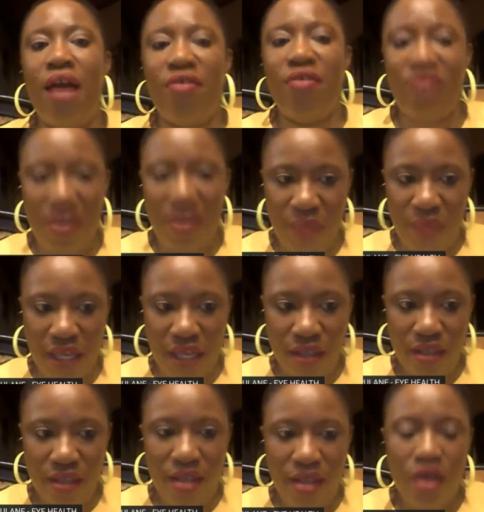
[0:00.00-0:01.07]
vaping
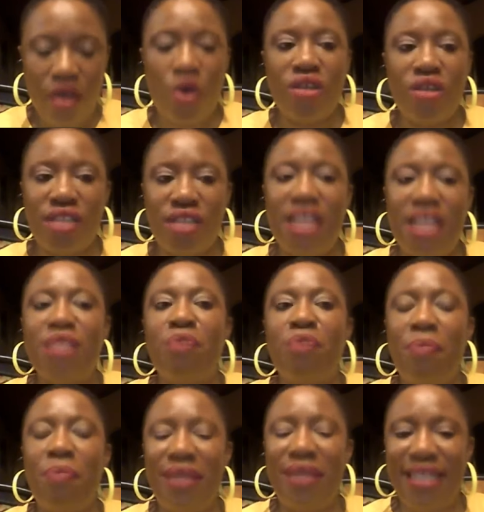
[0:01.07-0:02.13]
contains
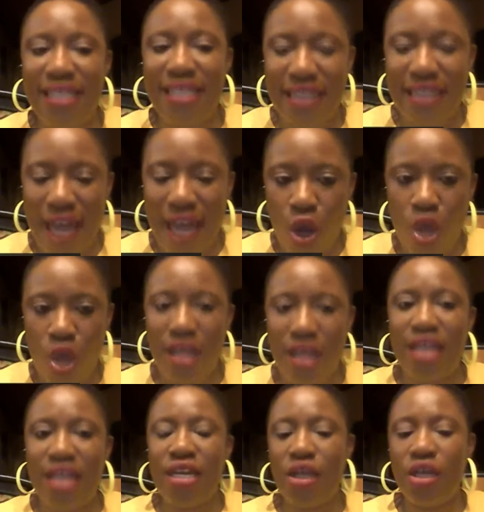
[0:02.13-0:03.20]
propylene glycol
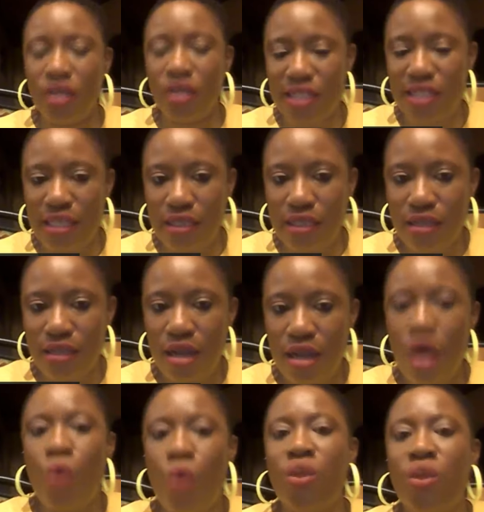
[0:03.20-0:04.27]
and nicotine,
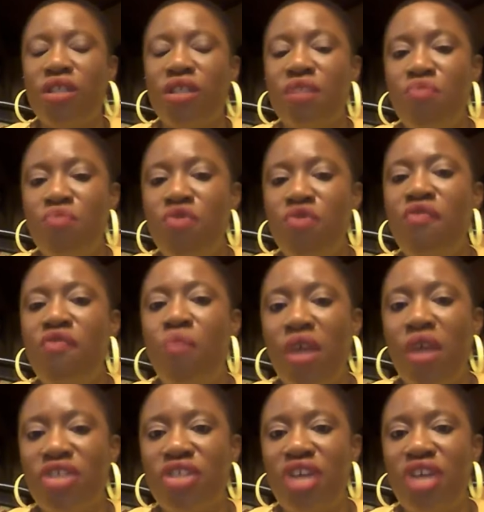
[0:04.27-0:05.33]
which remove
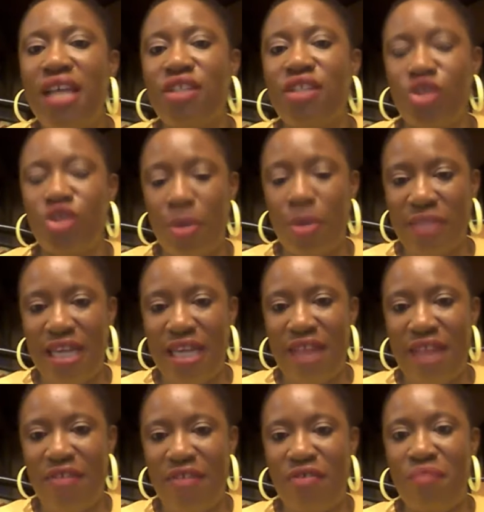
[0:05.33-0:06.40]
moisture and stop
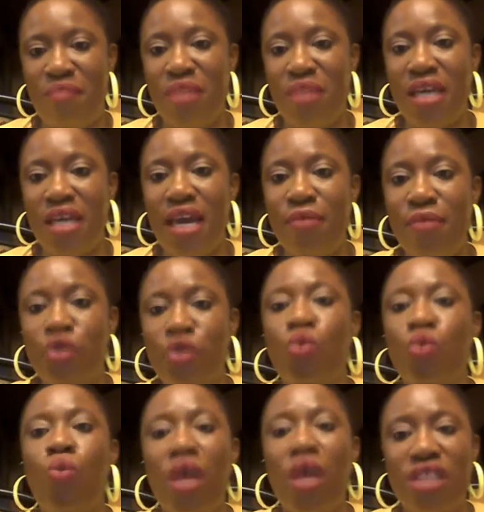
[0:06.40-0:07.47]
saliva from being able to
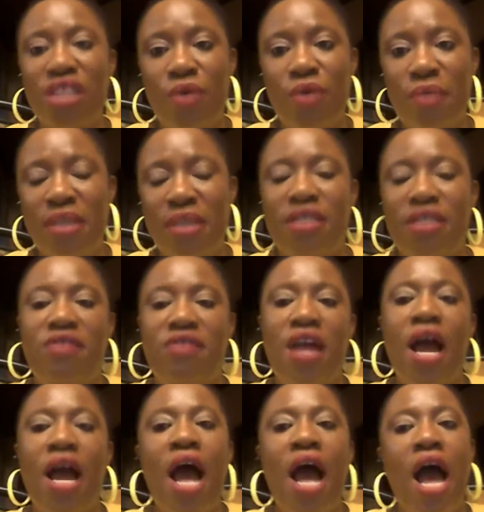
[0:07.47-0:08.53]
wash away bacteria
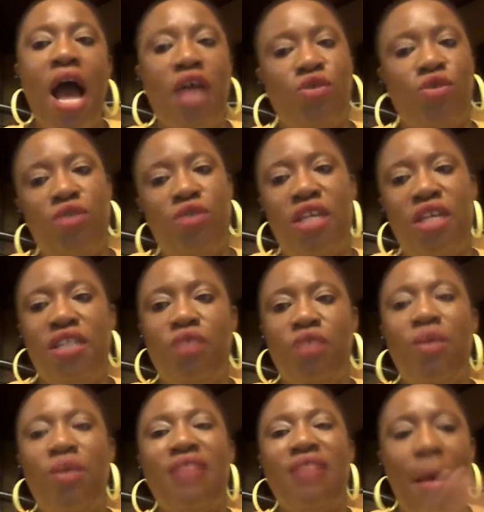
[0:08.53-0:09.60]
associated
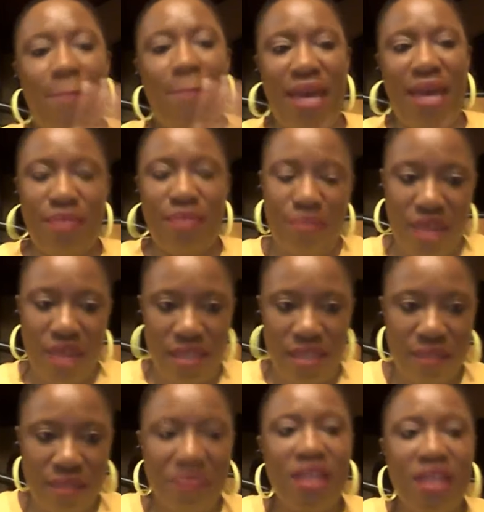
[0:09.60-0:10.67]
with bad breath.
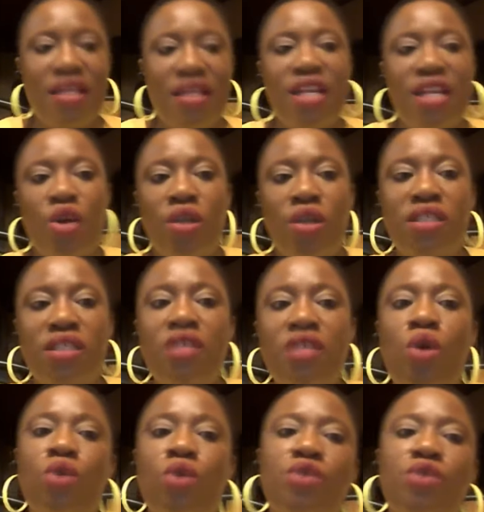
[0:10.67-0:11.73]
The nicotine
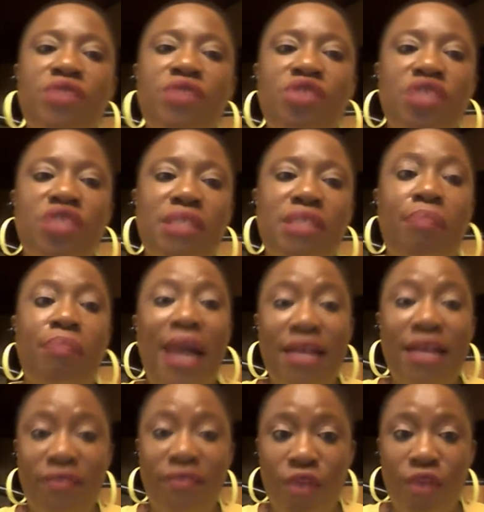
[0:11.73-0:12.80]
also restricts blood
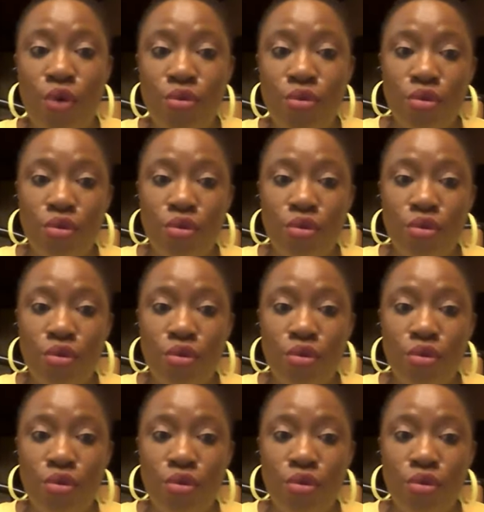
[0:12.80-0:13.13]
flow